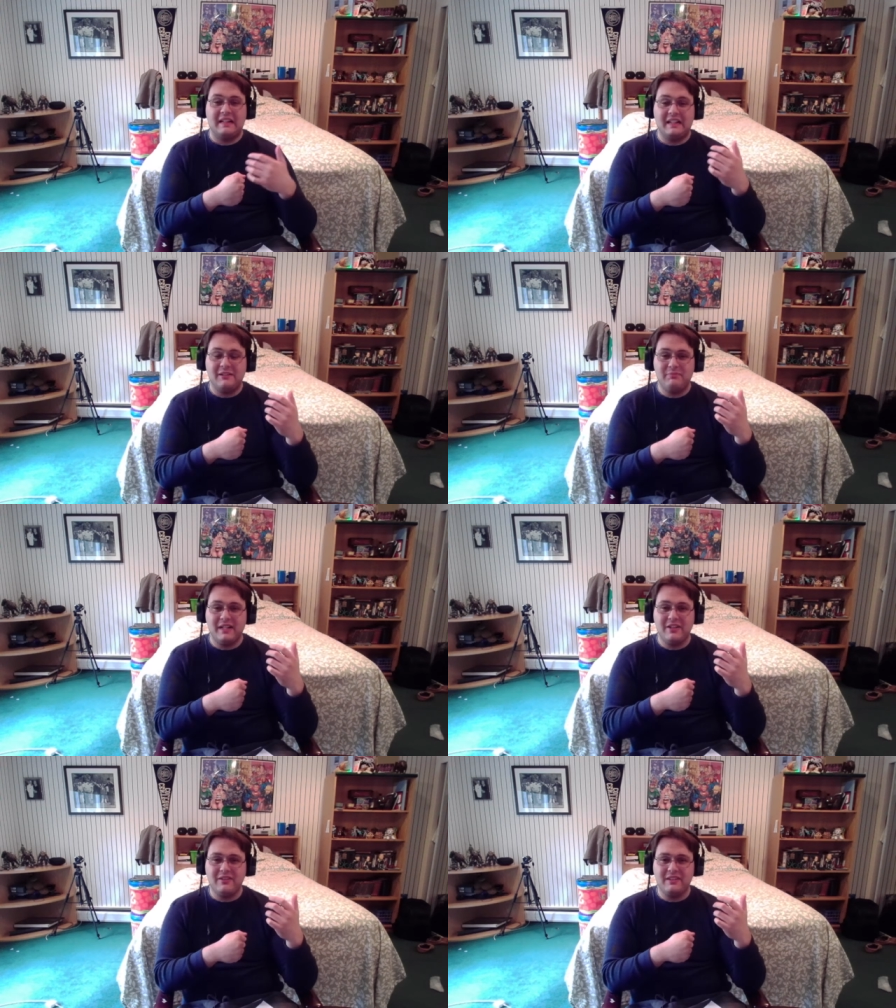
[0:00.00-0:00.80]

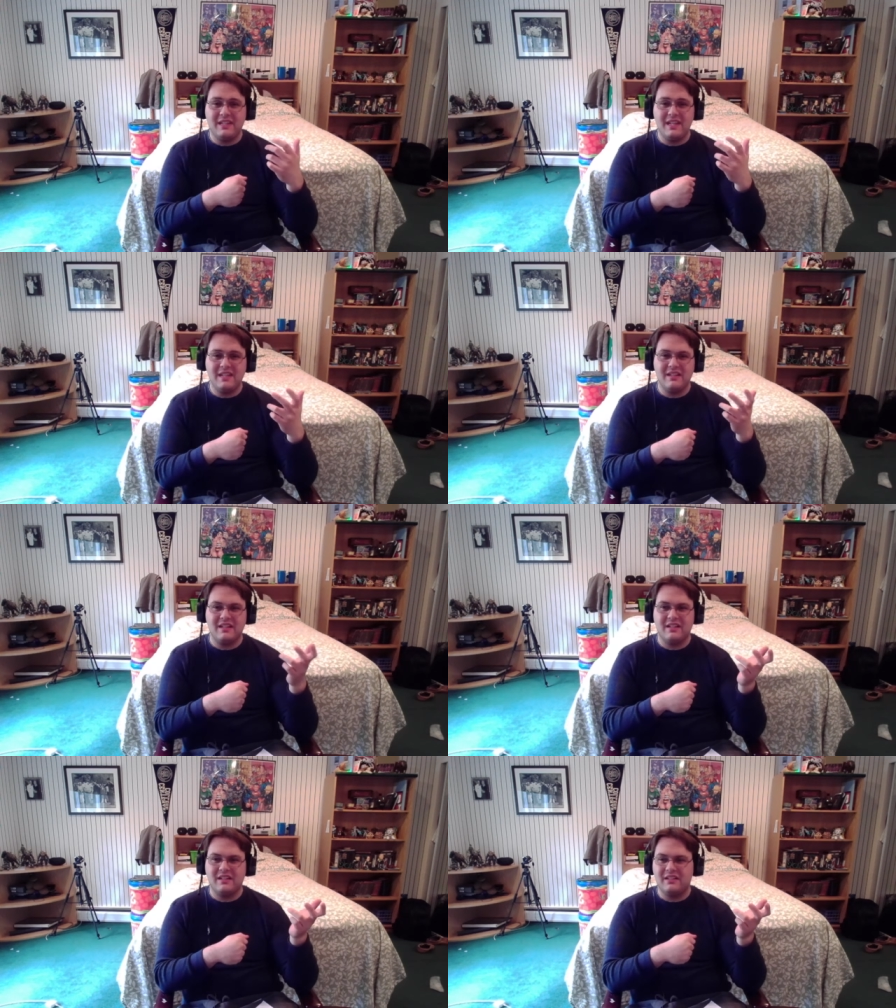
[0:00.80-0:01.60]
apparently
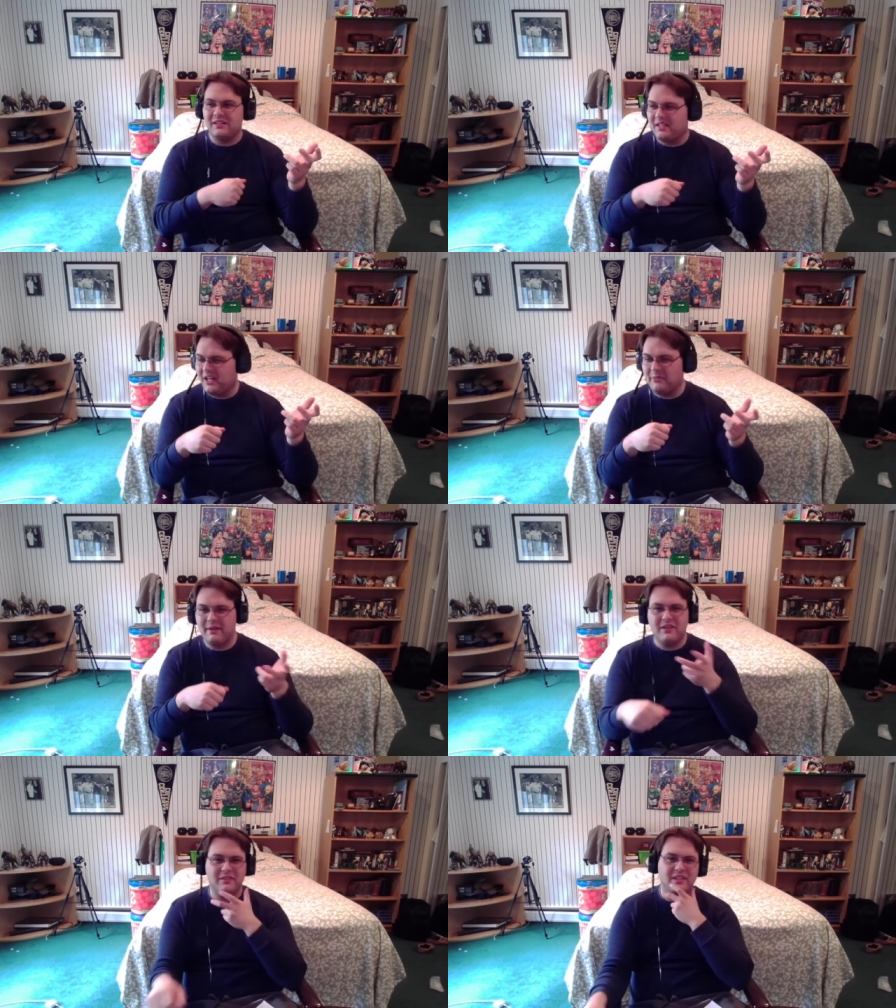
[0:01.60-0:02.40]

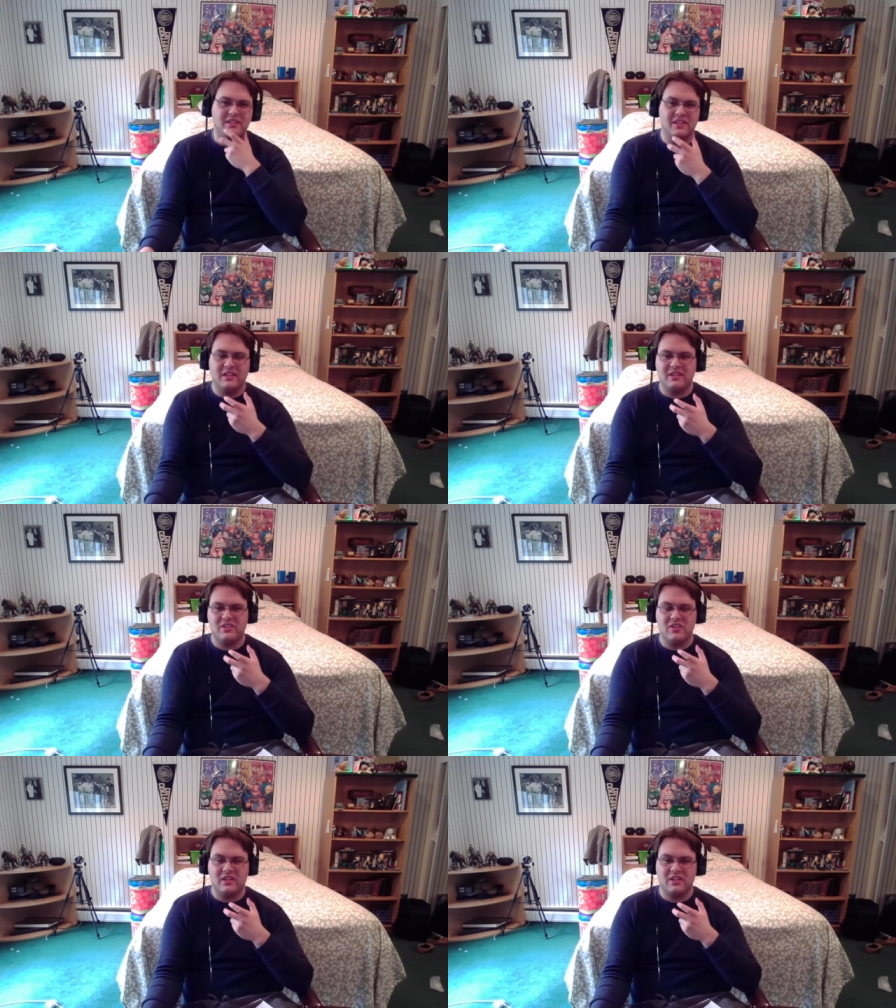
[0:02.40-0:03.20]
Carantilla
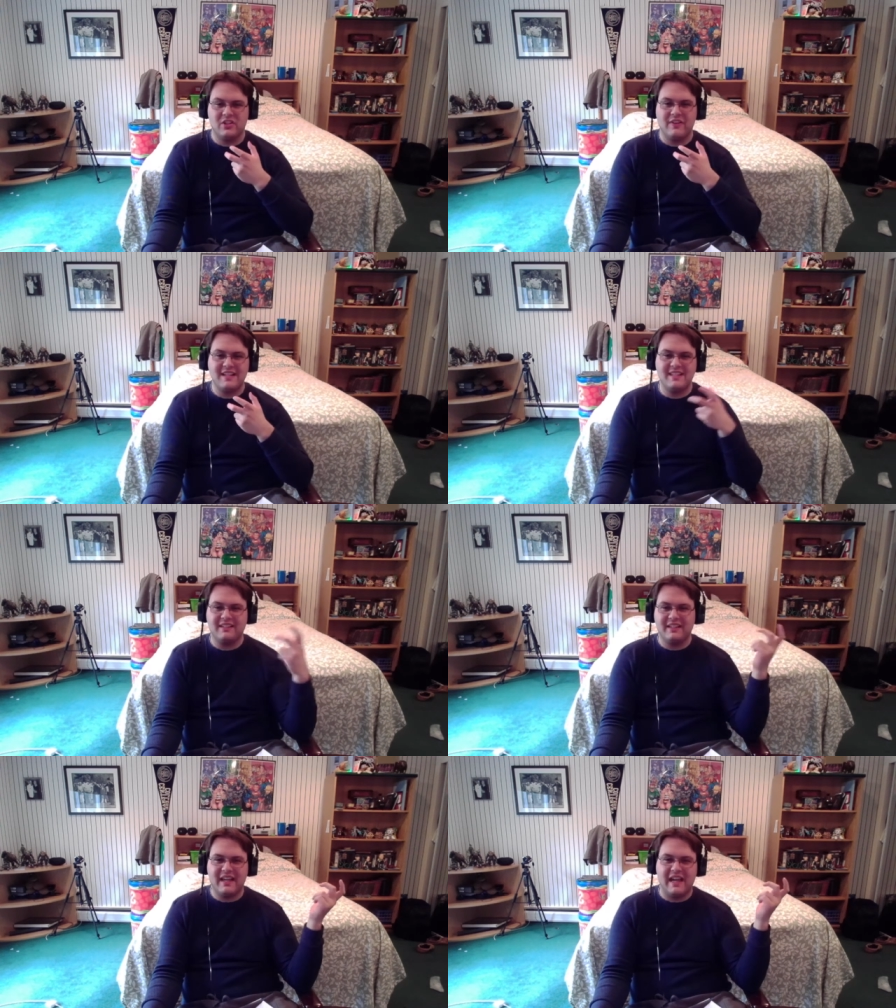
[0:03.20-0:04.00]

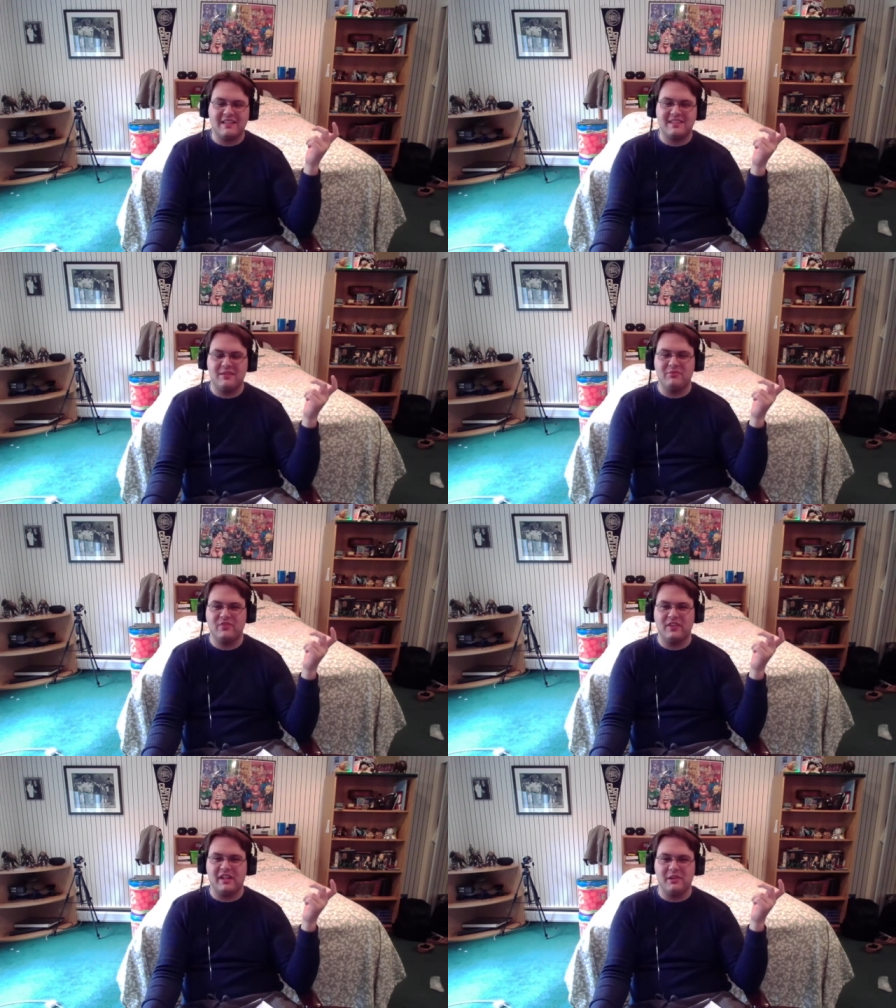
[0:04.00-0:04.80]
has them
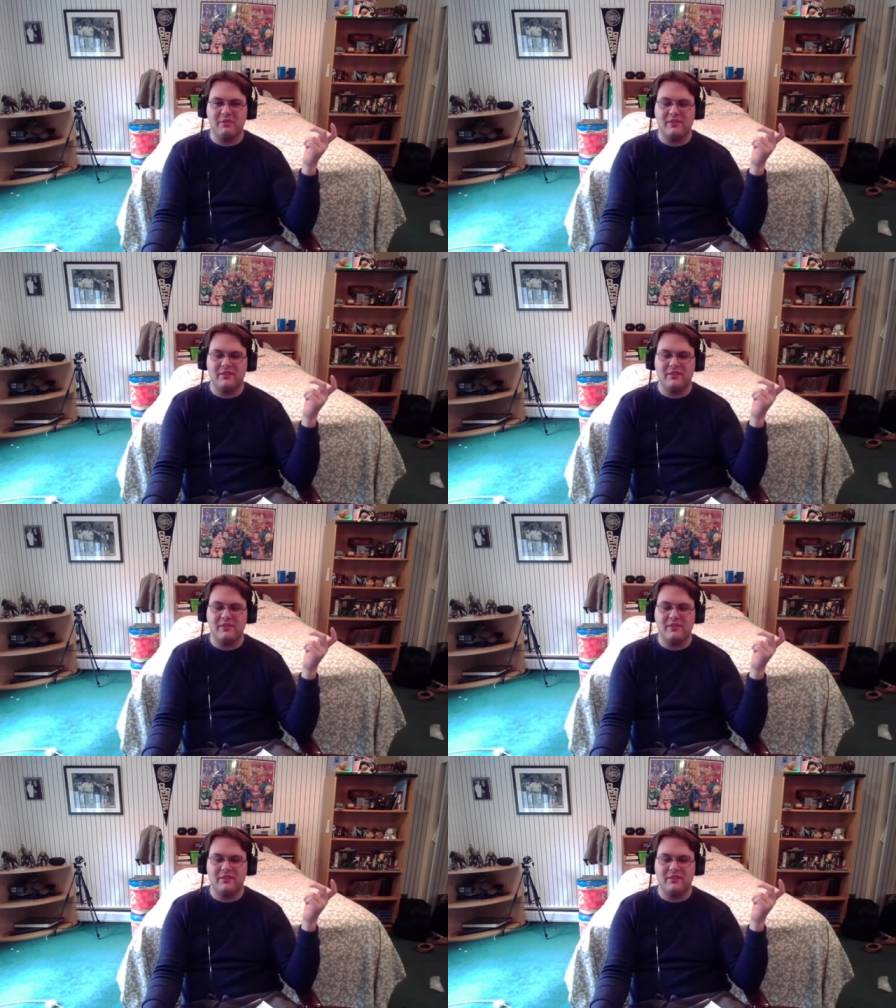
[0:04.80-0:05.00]
fill out a bit